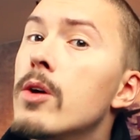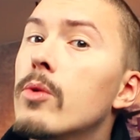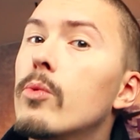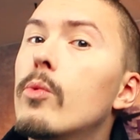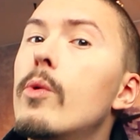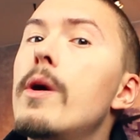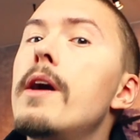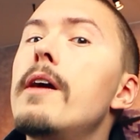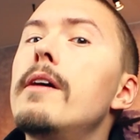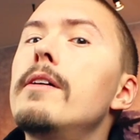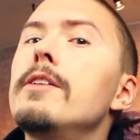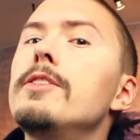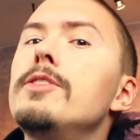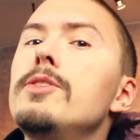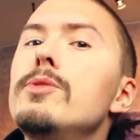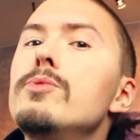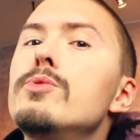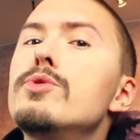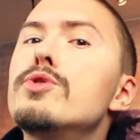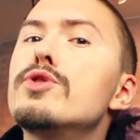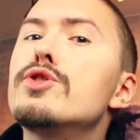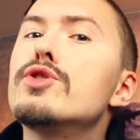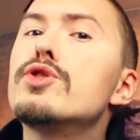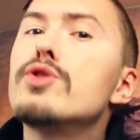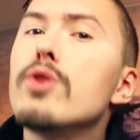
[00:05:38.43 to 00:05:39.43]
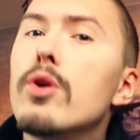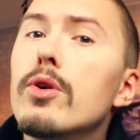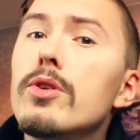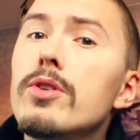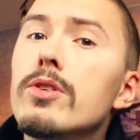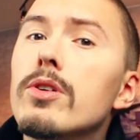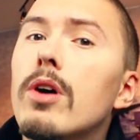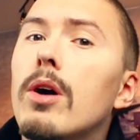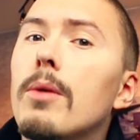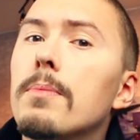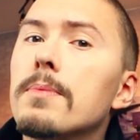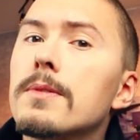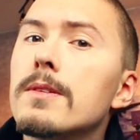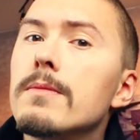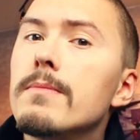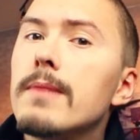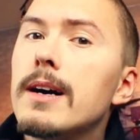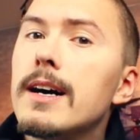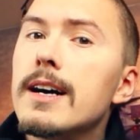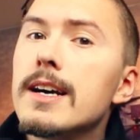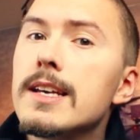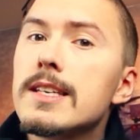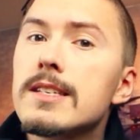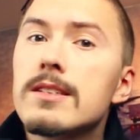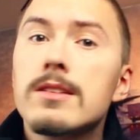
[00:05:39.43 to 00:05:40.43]
where you should
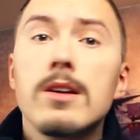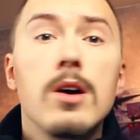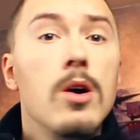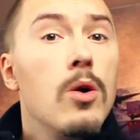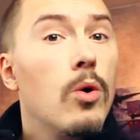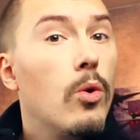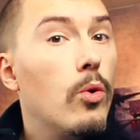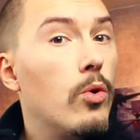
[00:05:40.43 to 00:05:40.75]
optimize